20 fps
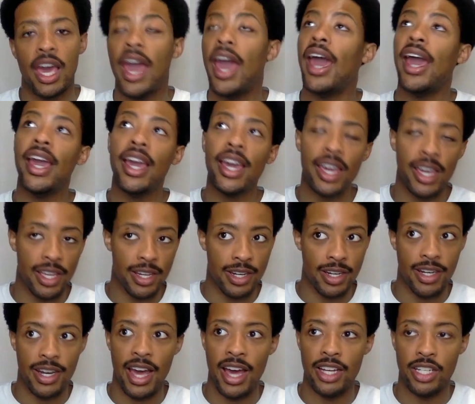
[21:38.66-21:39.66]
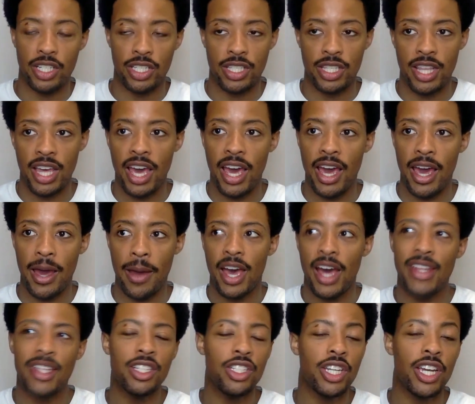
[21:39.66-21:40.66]
and not just that,
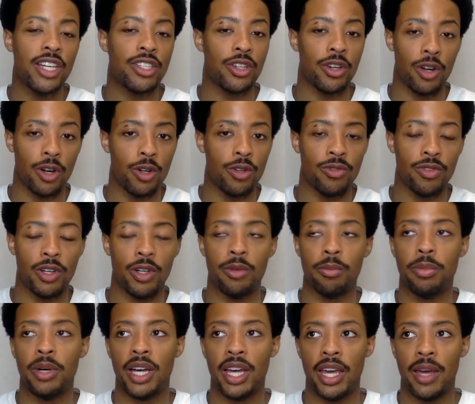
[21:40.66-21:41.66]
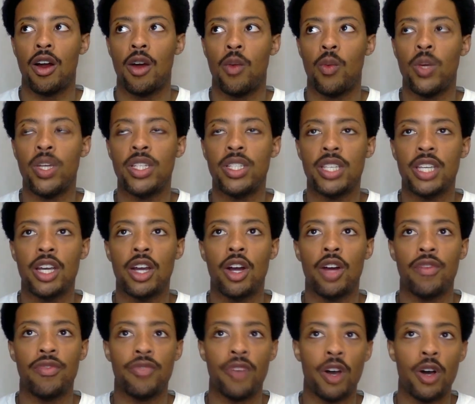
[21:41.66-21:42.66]
I think she has her own phone, but we see
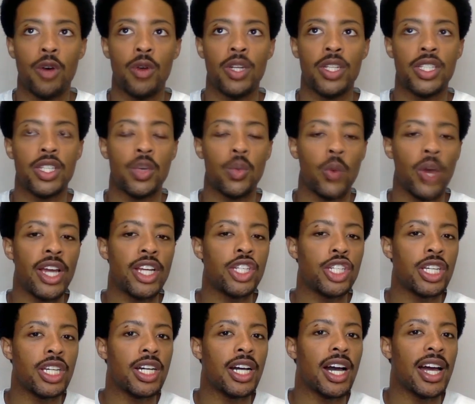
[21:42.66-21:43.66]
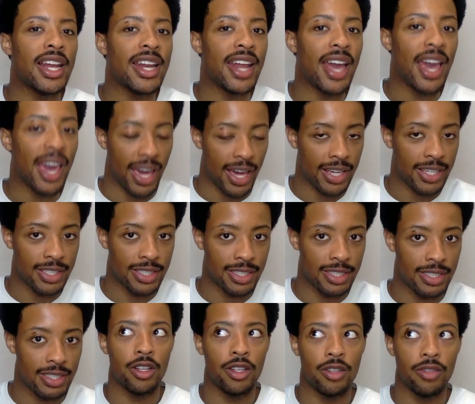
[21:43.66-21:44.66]
her phone is the way she
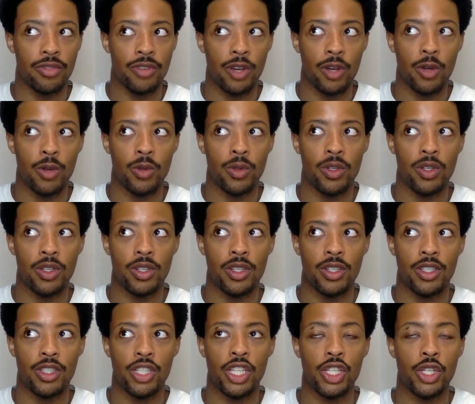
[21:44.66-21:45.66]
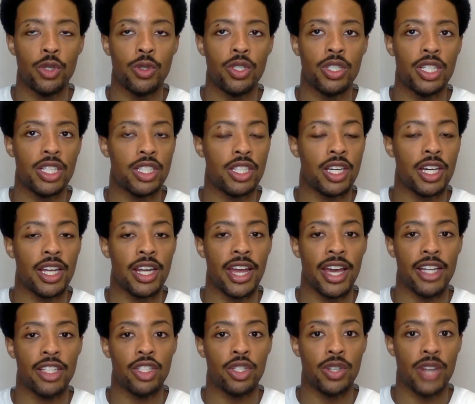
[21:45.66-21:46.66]
connects. The phone, she uses it to
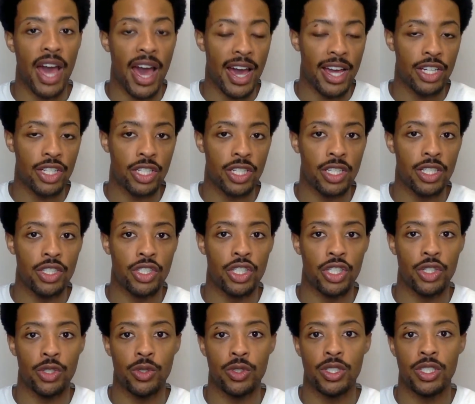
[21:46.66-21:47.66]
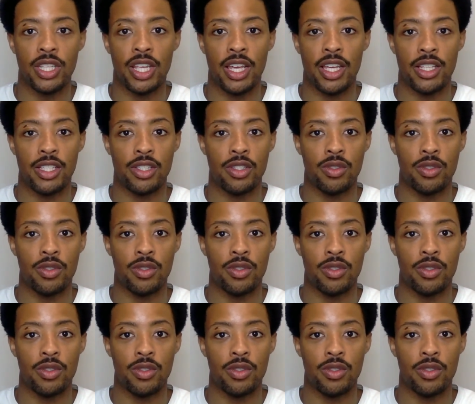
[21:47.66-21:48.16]
connect to Nyjah. She uses it,